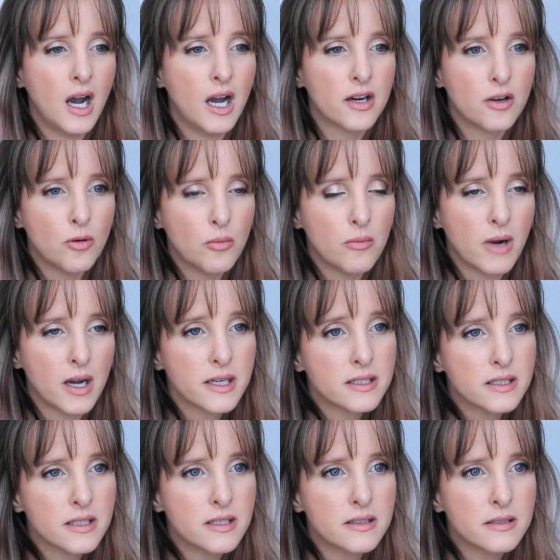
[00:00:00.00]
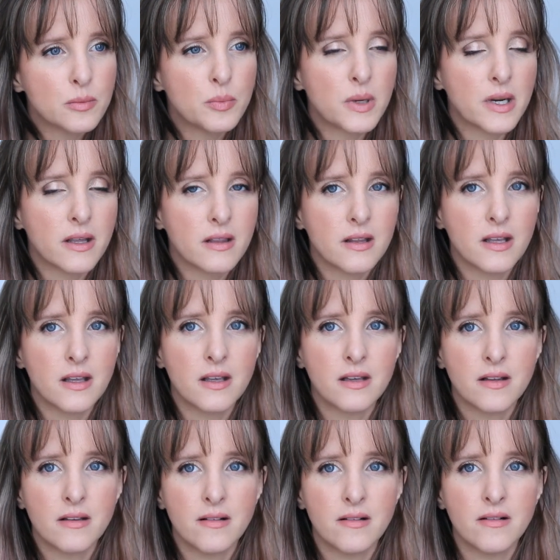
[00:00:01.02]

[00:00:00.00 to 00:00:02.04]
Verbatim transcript: I don't mind it, but I think